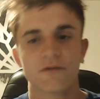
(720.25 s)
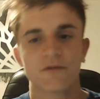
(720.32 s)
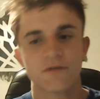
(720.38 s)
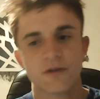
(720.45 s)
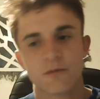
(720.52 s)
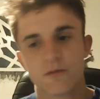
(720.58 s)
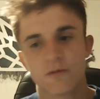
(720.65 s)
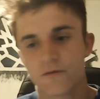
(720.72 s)
of
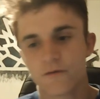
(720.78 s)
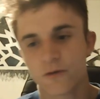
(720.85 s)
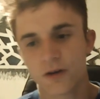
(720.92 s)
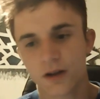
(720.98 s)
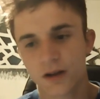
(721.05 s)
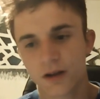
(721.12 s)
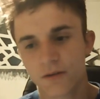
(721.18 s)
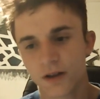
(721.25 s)
football
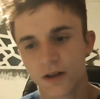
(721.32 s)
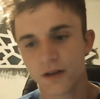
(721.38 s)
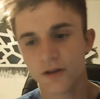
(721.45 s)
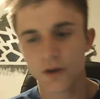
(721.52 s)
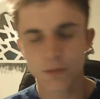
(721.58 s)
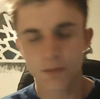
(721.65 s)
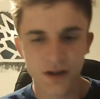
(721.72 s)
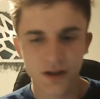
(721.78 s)
Fortnite really.
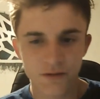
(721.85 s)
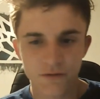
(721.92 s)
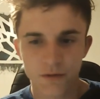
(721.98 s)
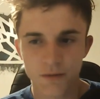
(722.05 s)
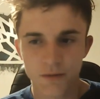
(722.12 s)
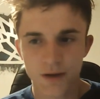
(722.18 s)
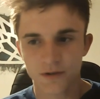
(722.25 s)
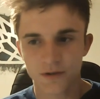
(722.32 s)
No meaningful
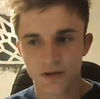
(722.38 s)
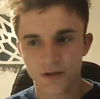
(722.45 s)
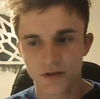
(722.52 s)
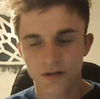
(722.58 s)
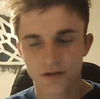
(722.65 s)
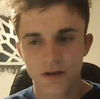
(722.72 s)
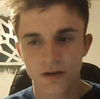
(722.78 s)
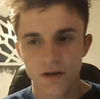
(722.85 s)

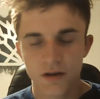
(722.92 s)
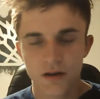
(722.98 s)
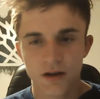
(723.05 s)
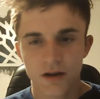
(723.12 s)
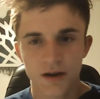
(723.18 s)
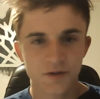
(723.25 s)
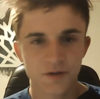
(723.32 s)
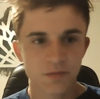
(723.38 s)
memories.
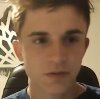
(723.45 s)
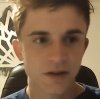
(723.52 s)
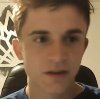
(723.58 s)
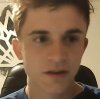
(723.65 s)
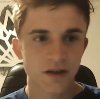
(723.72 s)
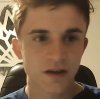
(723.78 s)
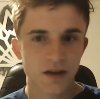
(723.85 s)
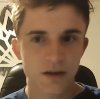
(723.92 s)
I just play
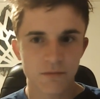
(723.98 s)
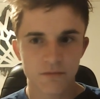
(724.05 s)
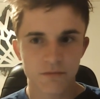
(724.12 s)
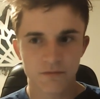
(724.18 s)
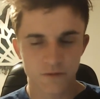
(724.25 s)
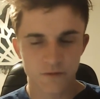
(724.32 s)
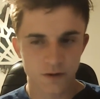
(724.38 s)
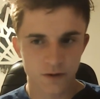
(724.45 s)
the game
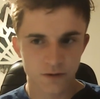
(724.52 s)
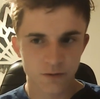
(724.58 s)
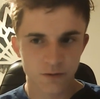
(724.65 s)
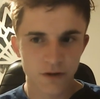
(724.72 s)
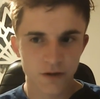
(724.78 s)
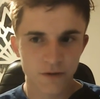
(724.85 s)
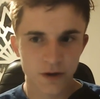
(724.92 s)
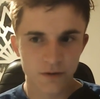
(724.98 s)
for
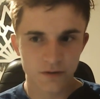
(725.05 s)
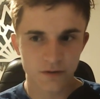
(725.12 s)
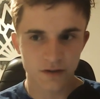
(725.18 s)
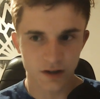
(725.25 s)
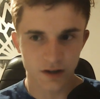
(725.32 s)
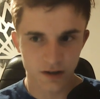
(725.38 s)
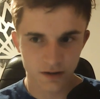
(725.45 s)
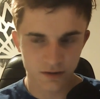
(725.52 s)
12 hours a
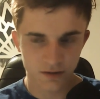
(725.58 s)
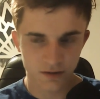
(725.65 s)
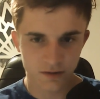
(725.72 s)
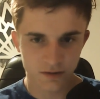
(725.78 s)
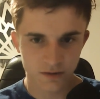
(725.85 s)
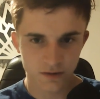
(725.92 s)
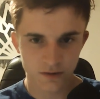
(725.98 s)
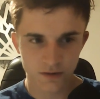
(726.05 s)
day.
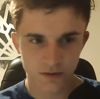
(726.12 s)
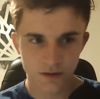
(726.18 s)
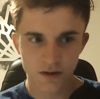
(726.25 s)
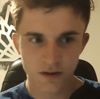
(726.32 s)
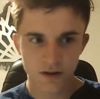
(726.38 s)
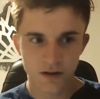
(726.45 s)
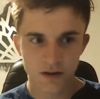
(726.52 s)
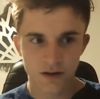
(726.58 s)

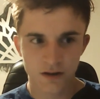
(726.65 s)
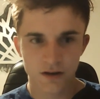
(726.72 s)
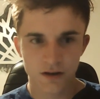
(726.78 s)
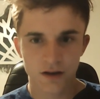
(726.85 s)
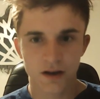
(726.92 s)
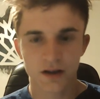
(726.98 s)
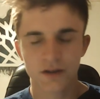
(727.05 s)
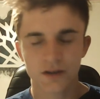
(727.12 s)

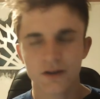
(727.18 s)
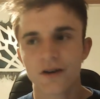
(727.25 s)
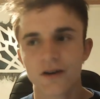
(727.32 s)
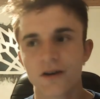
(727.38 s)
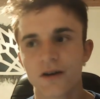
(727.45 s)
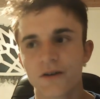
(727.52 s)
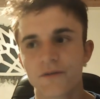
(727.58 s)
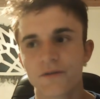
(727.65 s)
I log
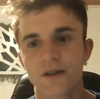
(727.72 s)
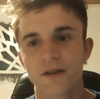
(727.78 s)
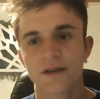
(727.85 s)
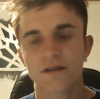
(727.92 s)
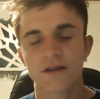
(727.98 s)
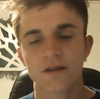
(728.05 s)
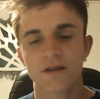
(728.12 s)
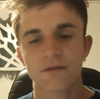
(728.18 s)
off and
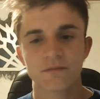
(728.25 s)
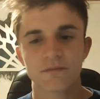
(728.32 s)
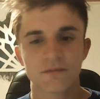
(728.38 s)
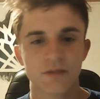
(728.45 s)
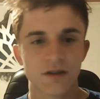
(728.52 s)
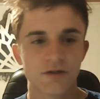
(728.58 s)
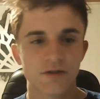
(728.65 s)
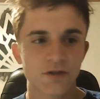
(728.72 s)
that's it.
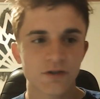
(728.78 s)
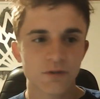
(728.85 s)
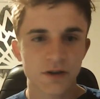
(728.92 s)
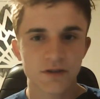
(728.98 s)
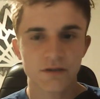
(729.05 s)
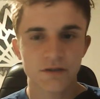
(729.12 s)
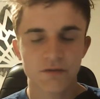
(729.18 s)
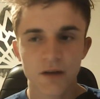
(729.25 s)
It's just a
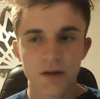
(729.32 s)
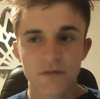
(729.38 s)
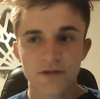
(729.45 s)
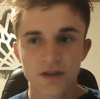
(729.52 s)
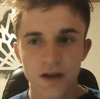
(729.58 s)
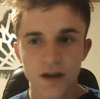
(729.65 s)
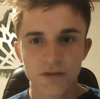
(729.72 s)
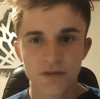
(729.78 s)
waste of time,
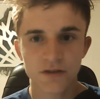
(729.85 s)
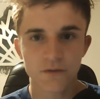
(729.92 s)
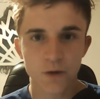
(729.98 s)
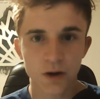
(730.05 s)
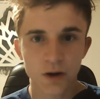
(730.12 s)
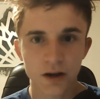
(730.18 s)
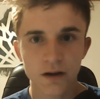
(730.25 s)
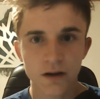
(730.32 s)
it's an empty
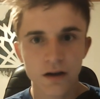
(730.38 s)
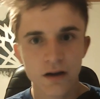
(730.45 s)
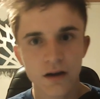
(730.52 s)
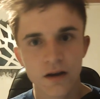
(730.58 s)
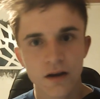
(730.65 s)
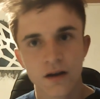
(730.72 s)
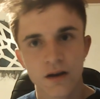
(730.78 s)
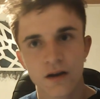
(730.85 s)
void.
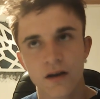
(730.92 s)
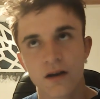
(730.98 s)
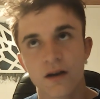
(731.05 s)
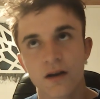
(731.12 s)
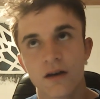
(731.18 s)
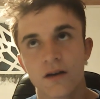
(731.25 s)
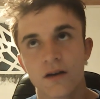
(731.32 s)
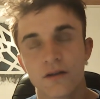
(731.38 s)

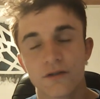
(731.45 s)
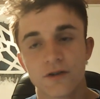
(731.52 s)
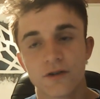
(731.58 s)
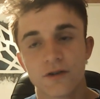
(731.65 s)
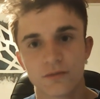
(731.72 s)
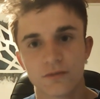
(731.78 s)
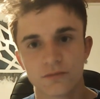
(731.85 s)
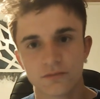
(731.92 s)

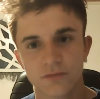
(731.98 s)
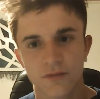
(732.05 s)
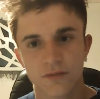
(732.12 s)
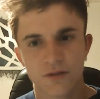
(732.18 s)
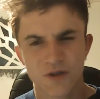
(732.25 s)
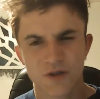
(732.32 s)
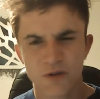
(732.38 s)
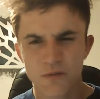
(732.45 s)
So,
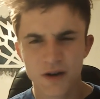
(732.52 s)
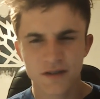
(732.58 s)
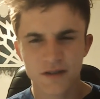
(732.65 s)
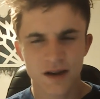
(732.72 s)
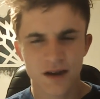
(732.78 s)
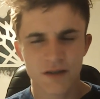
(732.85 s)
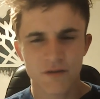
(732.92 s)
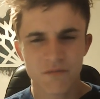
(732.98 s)
the real way
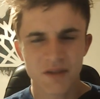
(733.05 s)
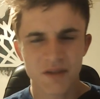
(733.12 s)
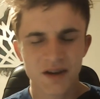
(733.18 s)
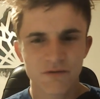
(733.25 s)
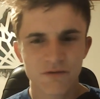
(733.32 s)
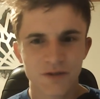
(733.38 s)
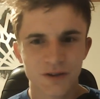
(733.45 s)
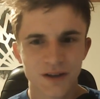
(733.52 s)
to have a
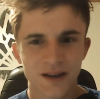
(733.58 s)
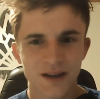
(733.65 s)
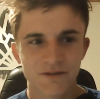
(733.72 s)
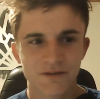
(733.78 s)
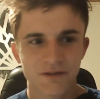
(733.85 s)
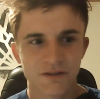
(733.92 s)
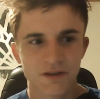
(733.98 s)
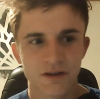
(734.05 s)
meaningful
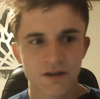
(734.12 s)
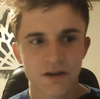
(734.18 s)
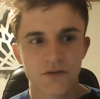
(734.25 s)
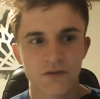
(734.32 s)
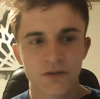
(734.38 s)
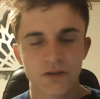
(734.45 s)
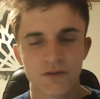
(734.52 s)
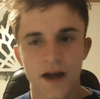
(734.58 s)
life,
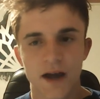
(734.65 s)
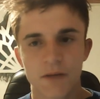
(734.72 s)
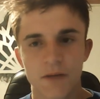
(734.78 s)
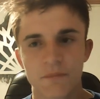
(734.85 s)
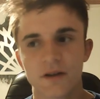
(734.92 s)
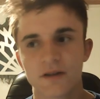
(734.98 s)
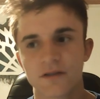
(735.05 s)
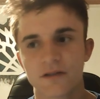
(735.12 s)
full of
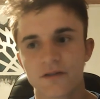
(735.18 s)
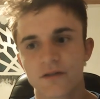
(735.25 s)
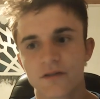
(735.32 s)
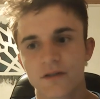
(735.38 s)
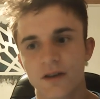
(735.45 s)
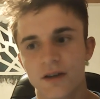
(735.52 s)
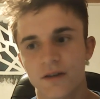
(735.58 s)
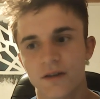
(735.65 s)
happiness
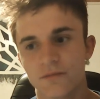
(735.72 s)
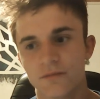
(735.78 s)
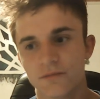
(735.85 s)
and